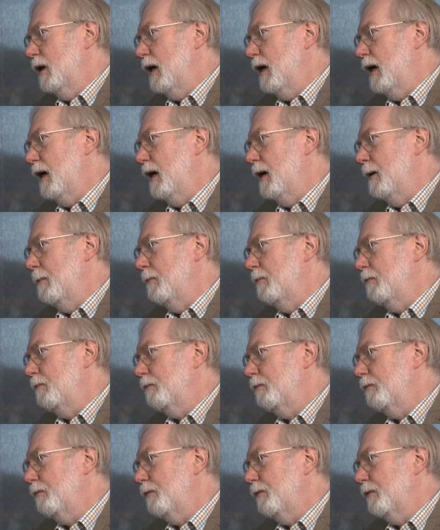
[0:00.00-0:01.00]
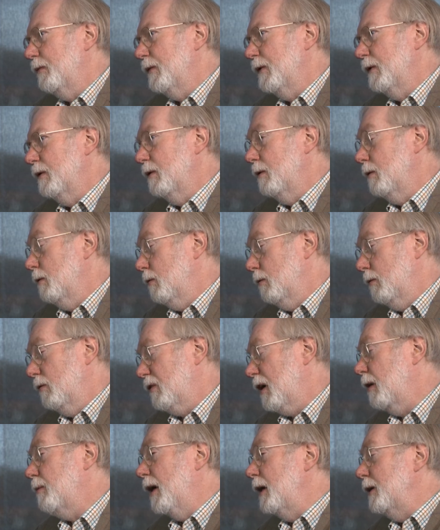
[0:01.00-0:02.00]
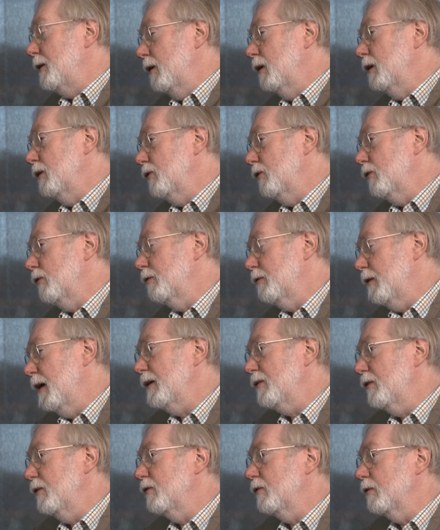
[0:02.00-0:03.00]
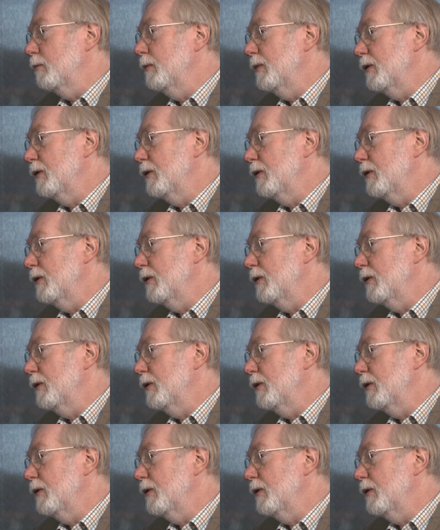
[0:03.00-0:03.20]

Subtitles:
some ideologies of fascism,